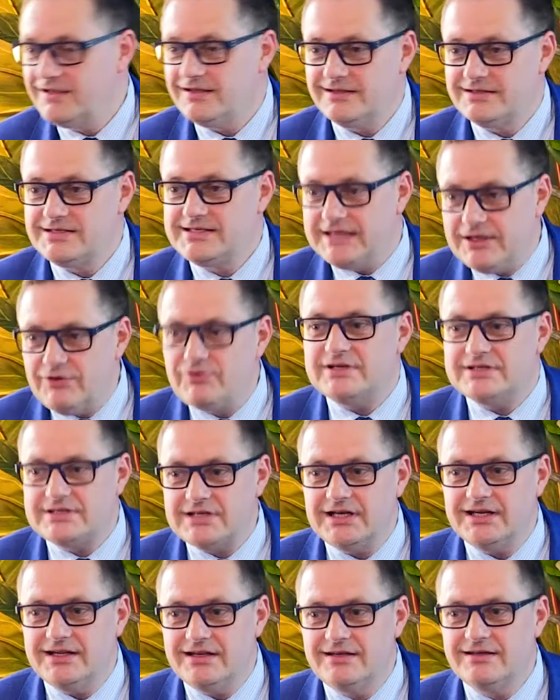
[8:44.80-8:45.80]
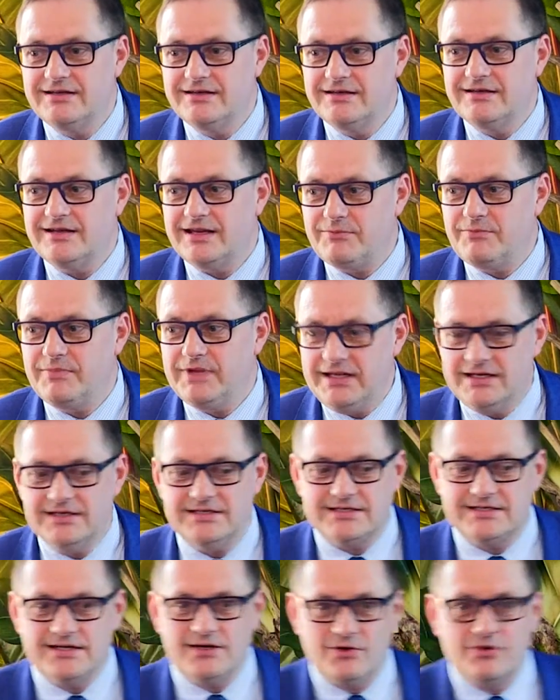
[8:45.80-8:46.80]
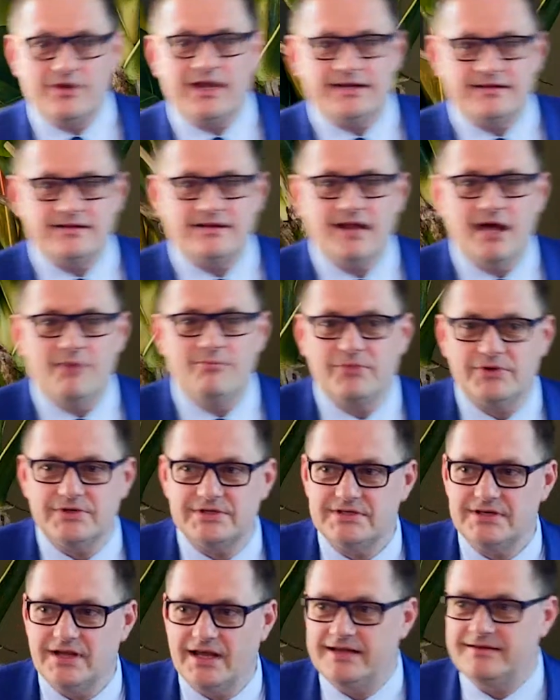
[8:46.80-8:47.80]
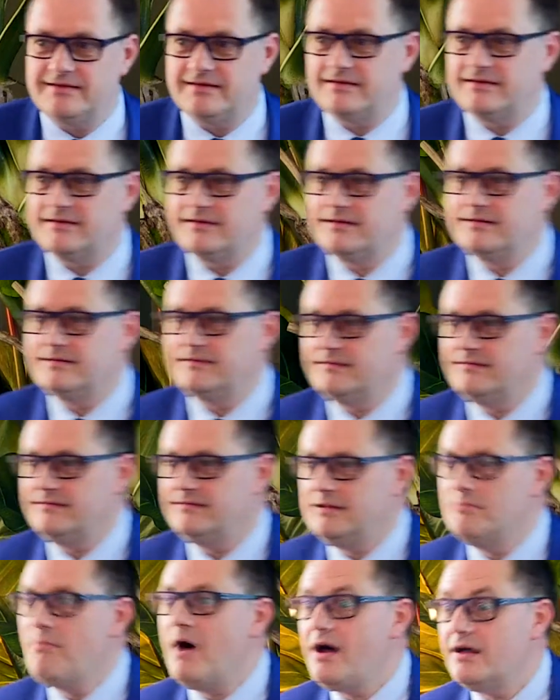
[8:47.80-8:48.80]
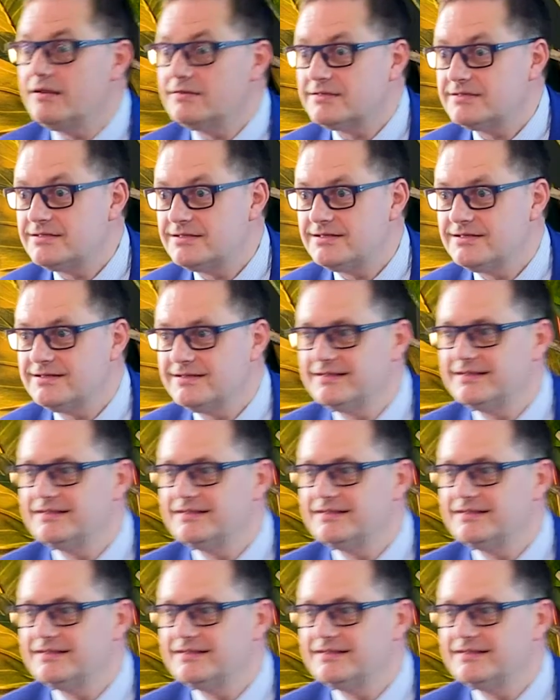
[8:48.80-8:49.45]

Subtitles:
seriously. That means look at the numbers, at the demands.